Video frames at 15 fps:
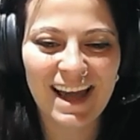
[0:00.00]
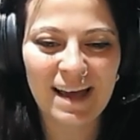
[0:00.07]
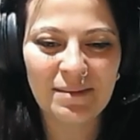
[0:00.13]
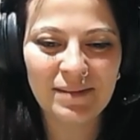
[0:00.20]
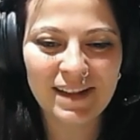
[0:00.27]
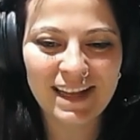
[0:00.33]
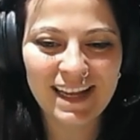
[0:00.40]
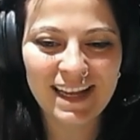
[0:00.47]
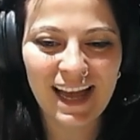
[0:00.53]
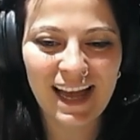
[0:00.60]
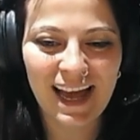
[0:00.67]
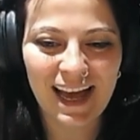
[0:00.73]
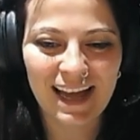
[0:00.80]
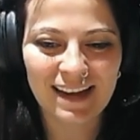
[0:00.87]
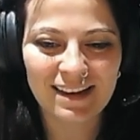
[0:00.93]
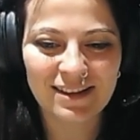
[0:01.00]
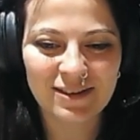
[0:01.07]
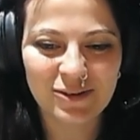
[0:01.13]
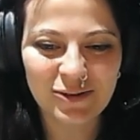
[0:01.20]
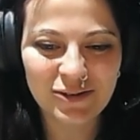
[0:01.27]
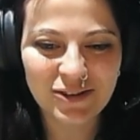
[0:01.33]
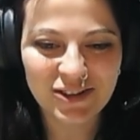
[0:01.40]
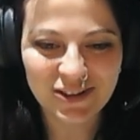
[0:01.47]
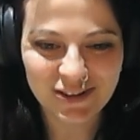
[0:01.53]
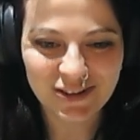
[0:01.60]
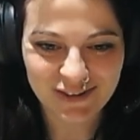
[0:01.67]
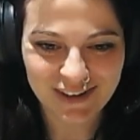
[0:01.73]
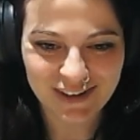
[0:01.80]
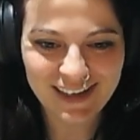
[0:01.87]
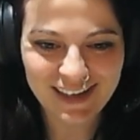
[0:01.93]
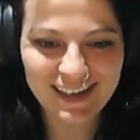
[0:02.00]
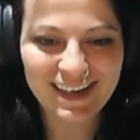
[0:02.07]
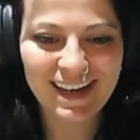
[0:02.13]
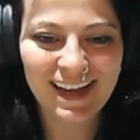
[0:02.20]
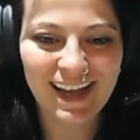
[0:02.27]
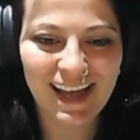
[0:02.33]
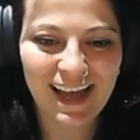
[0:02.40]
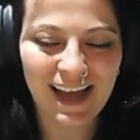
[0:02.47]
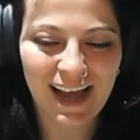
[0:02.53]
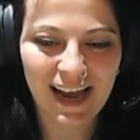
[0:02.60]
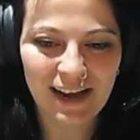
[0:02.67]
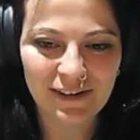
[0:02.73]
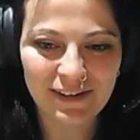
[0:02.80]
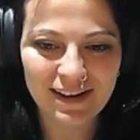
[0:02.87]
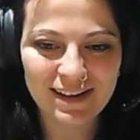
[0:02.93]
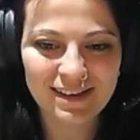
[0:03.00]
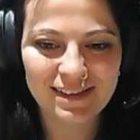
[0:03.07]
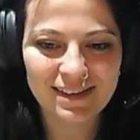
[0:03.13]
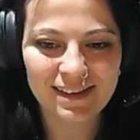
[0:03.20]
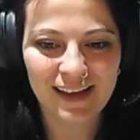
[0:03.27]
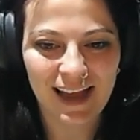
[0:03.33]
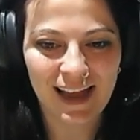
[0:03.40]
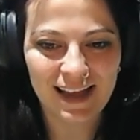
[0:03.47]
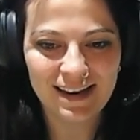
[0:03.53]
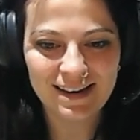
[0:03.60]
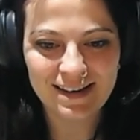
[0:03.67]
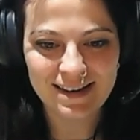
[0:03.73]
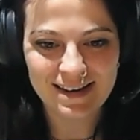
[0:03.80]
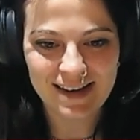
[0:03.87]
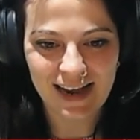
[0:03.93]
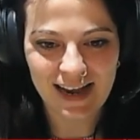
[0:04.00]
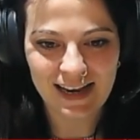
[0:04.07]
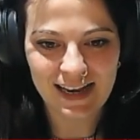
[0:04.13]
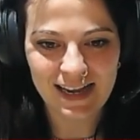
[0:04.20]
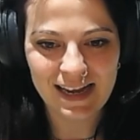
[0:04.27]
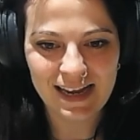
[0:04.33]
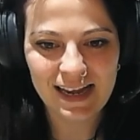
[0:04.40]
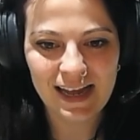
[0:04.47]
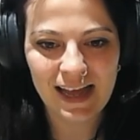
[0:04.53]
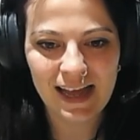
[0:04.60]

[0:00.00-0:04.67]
Emily had two children, Iris and Danny.